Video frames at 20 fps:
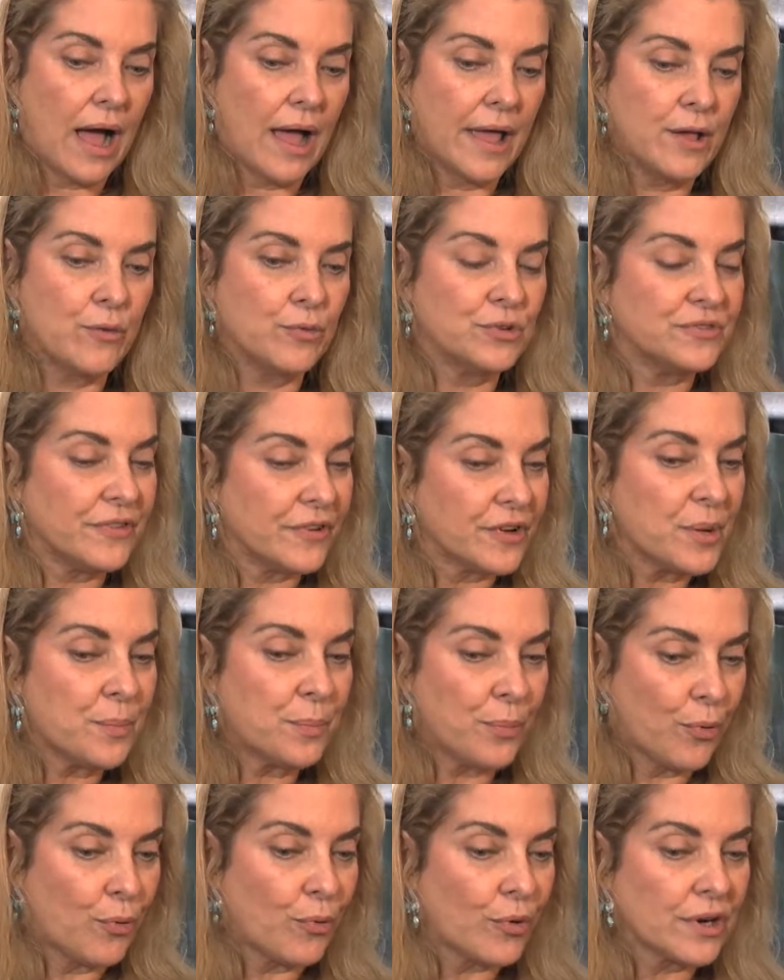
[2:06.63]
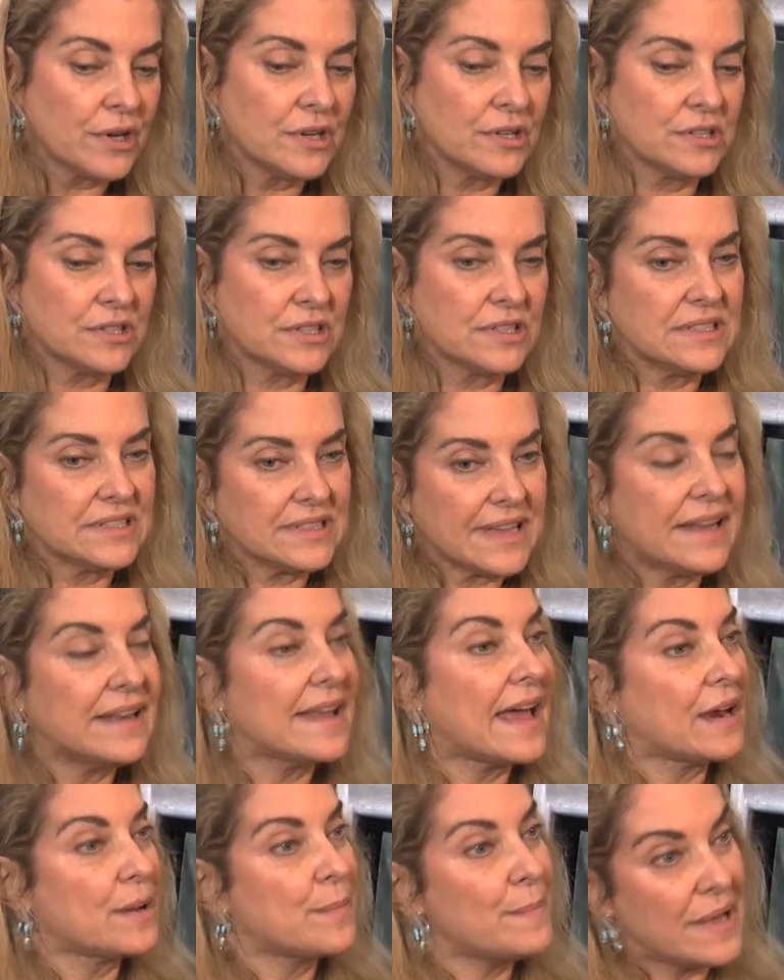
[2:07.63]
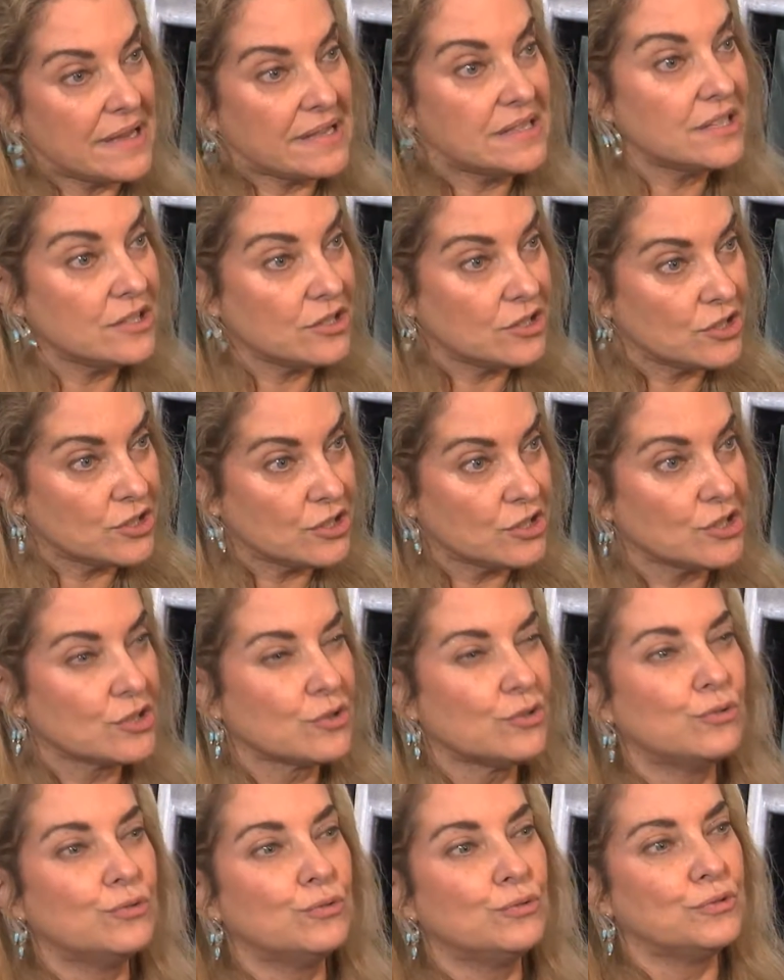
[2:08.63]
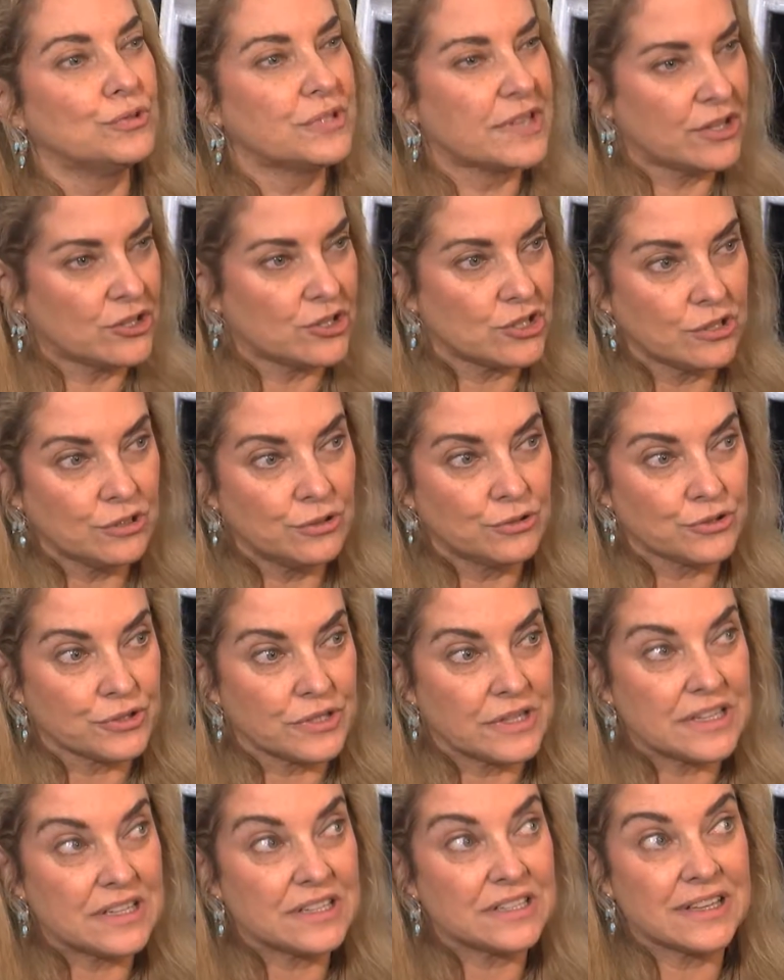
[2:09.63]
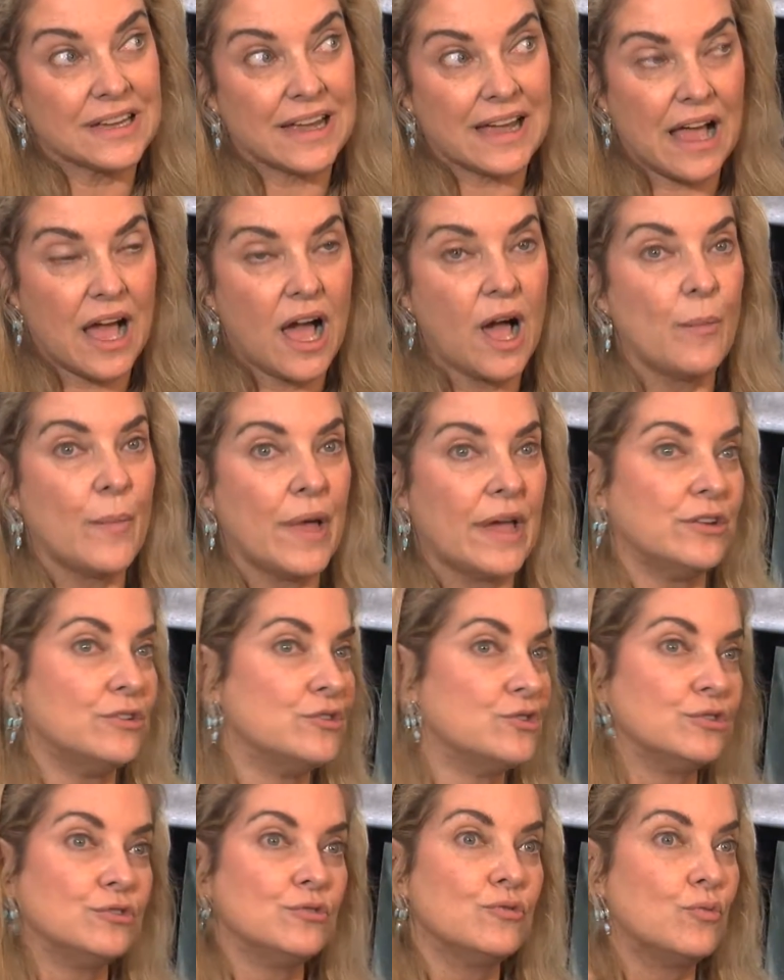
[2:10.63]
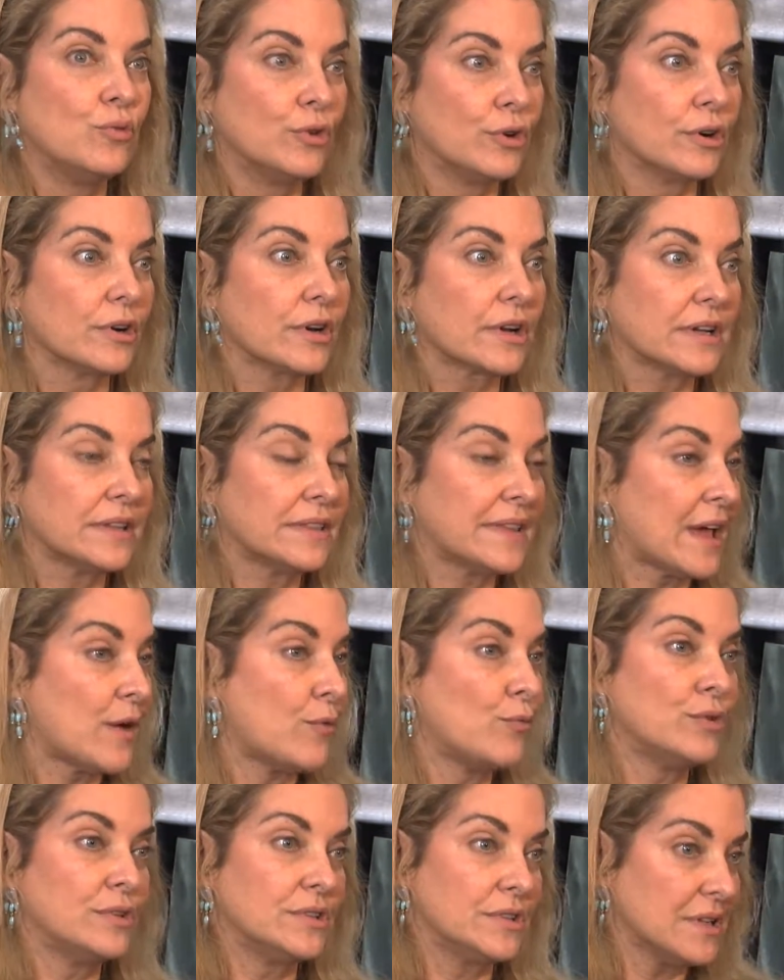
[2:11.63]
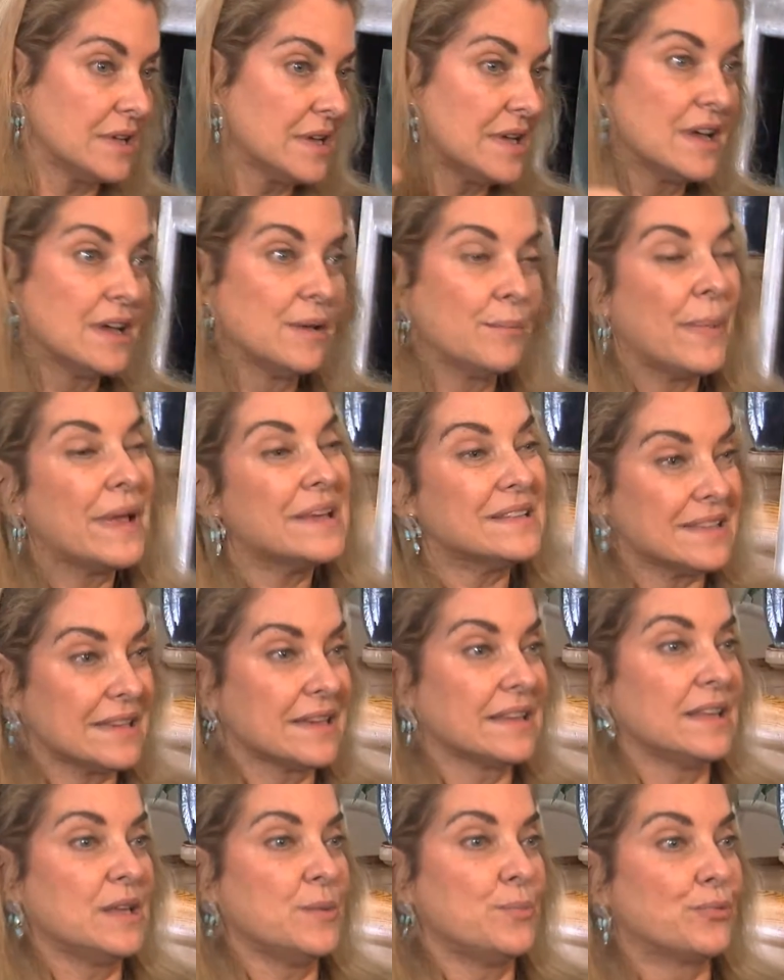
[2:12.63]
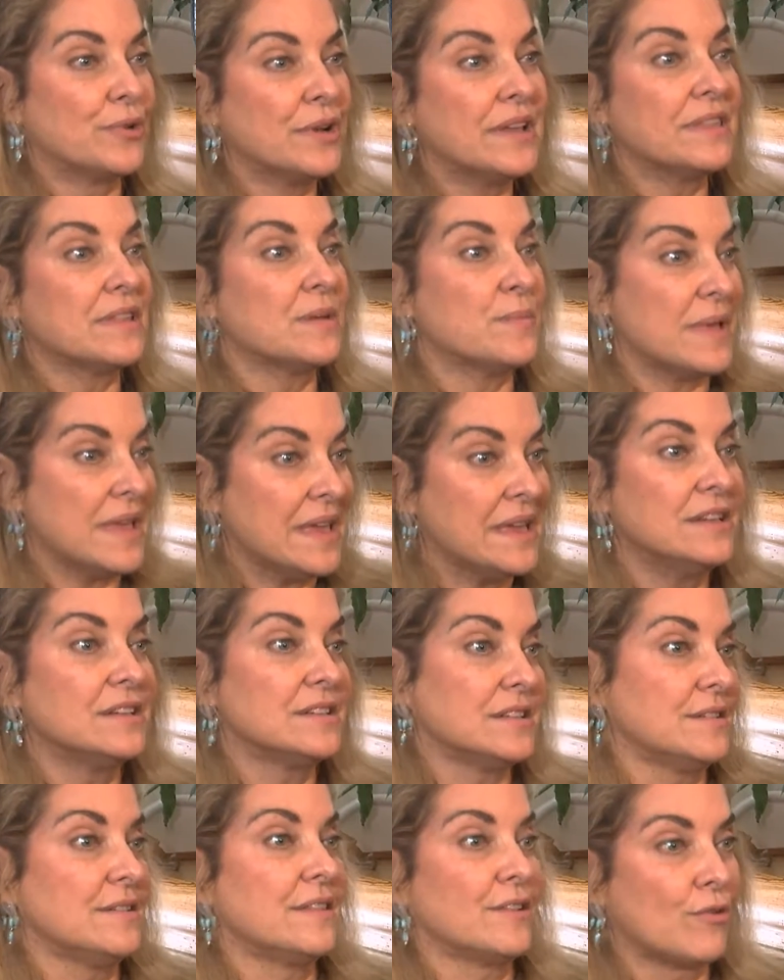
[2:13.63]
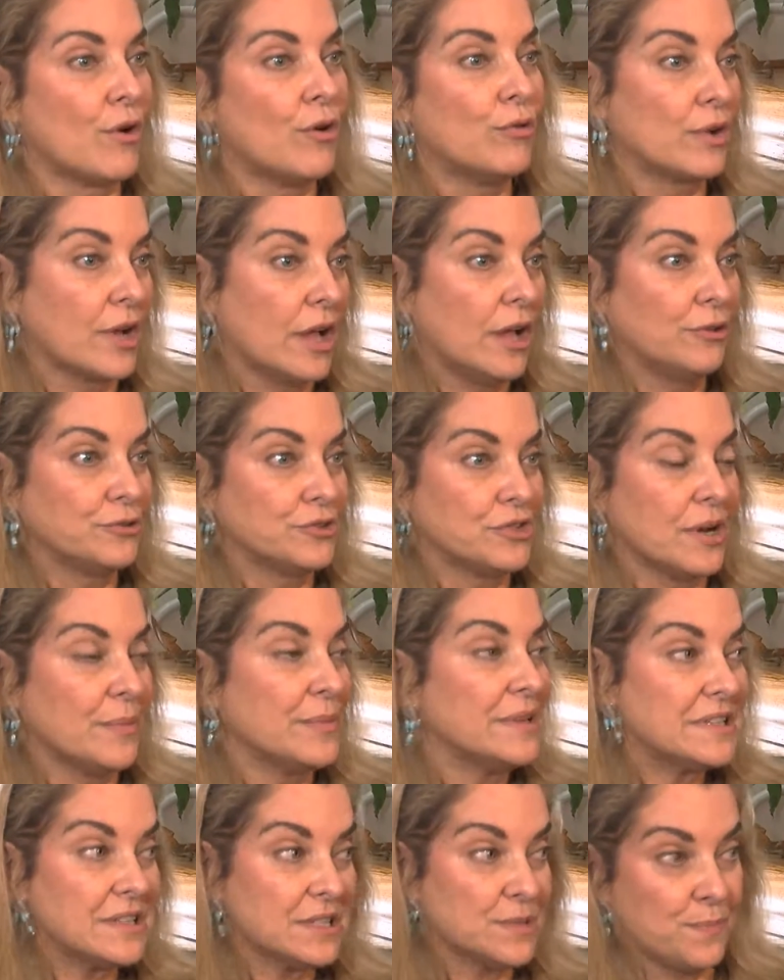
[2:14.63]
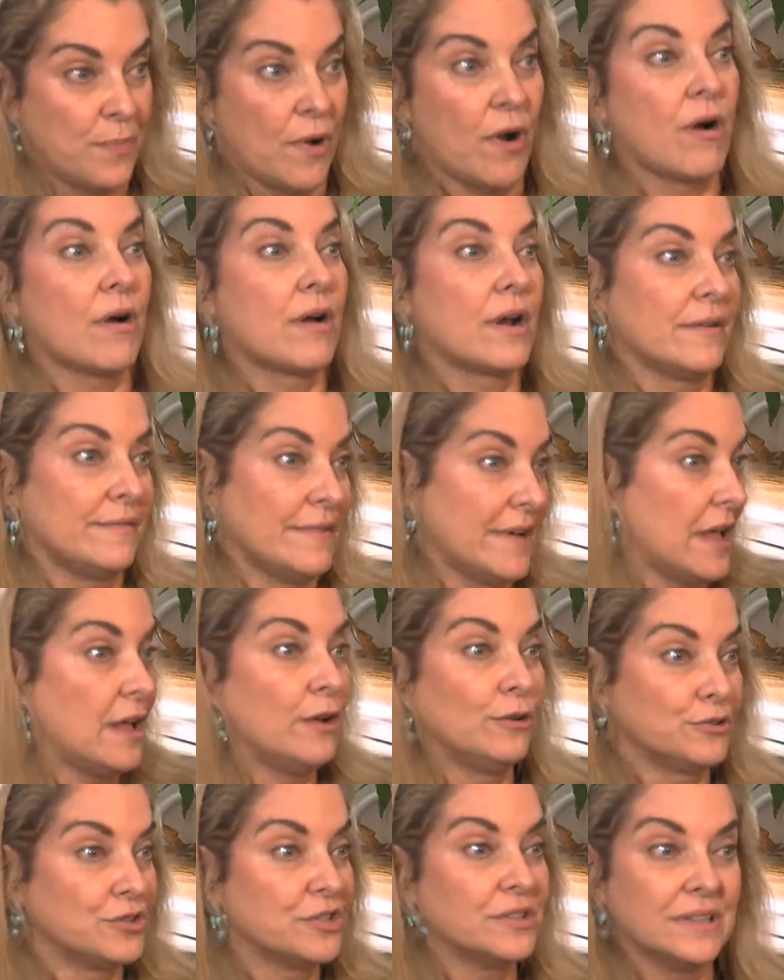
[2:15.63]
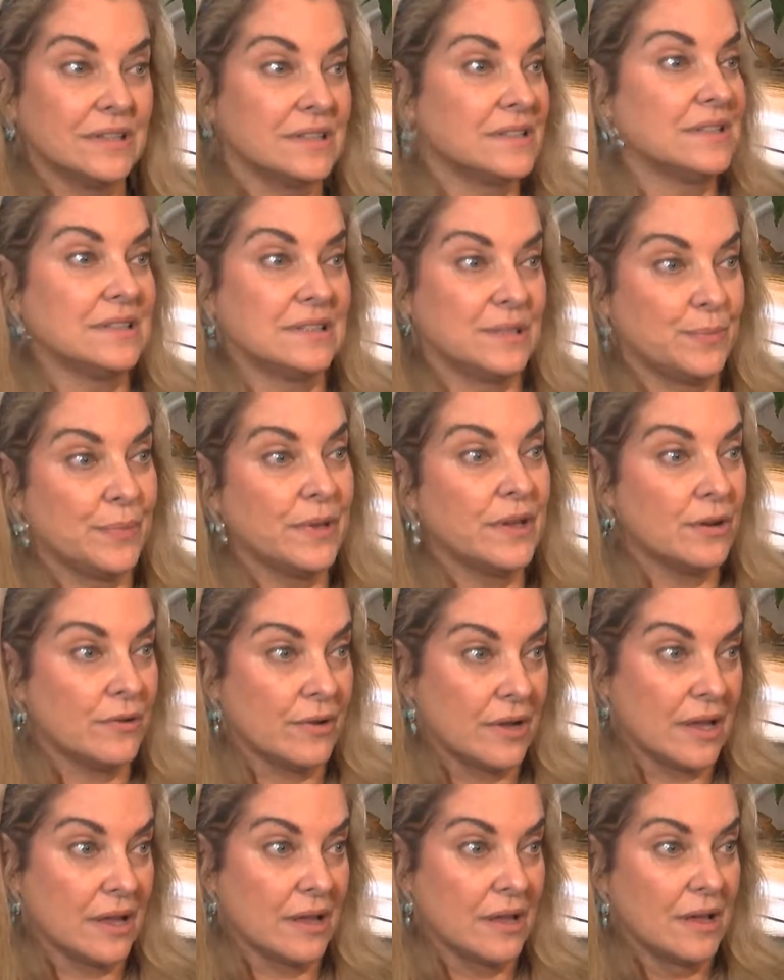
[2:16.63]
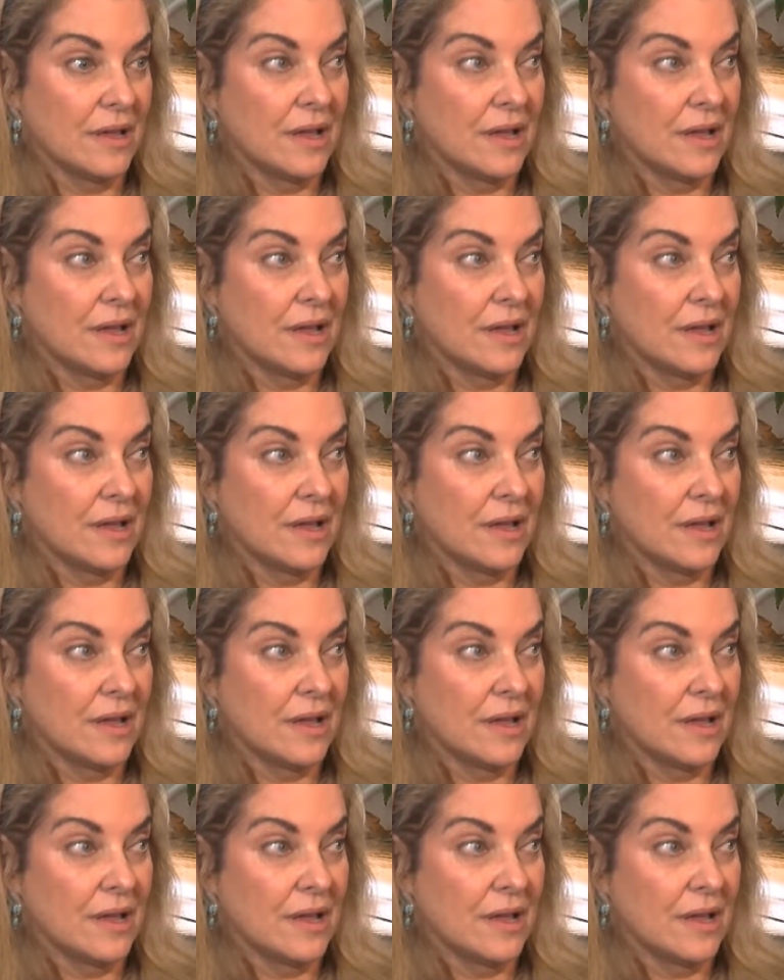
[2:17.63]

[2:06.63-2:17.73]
it was very important to send out a message to schools and children to come and do work that would basically bring them into their own culture. I mean, this is part of a culture that's disappearing.